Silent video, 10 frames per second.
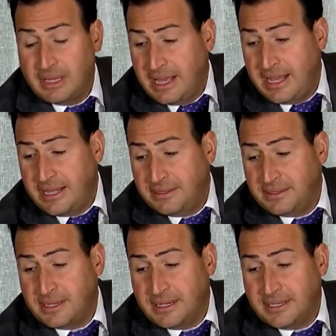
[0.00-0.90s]

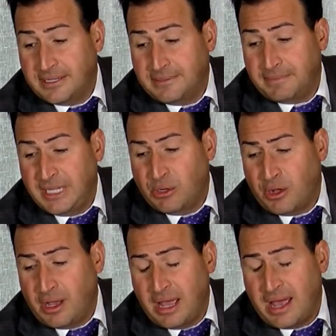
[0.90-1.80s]
And you know,
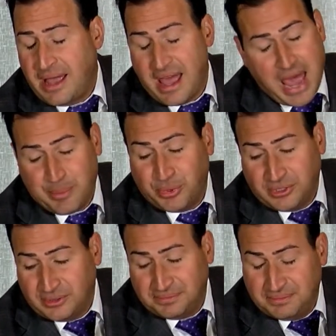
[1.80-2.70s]

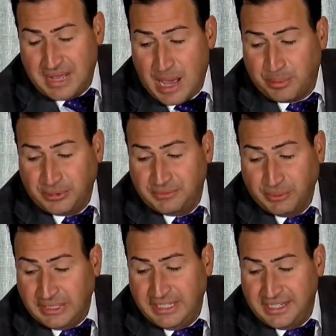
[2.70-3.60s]
Apple
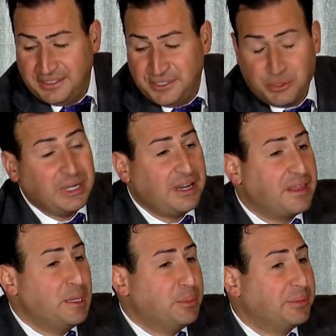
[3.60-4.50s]
really didn't do
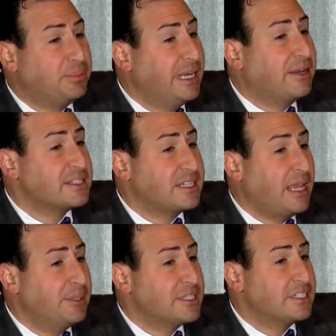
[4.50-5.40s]
anything but put out a
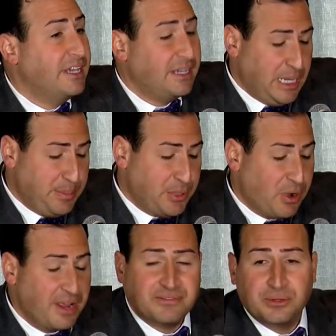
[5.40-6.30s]
statement saying keep your
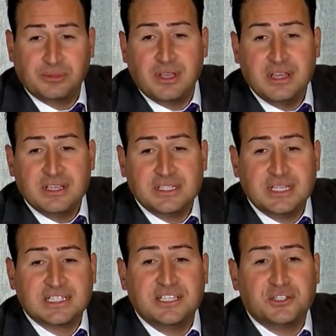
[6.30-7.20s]
iPhone
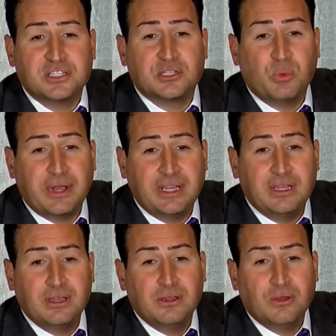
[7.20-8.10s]
6 inches away
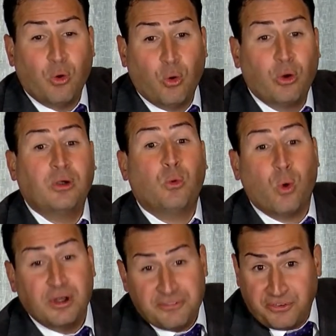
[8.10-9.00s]
or
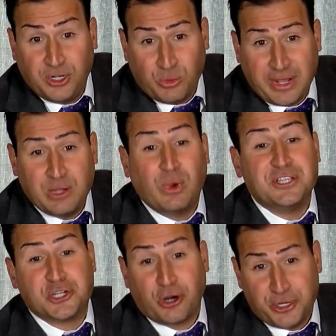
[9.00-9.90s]
1 foot away when
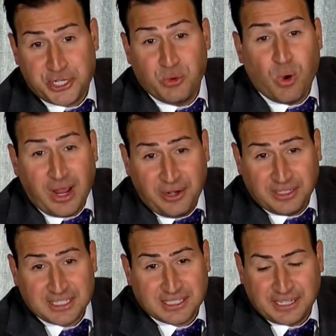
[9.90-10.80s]
charging
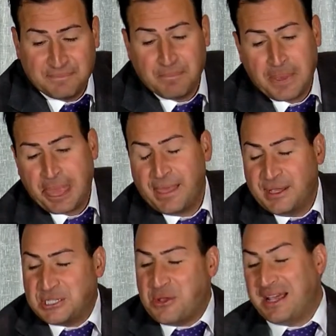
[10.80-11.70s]
wirelessly.
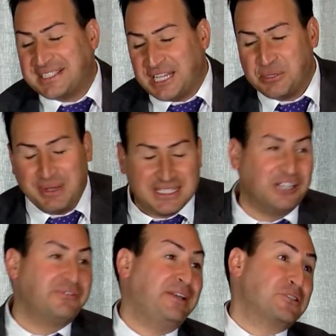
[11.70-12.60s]
So I said to
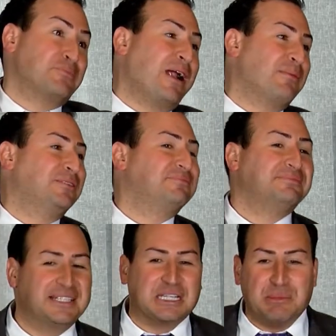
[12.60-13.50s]
myself, here's a problem.
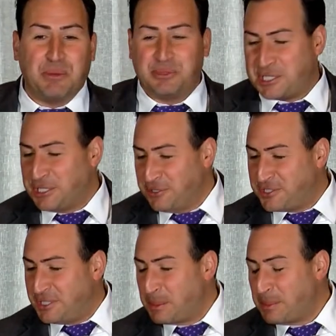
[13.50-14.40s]
Let's come up with a solution.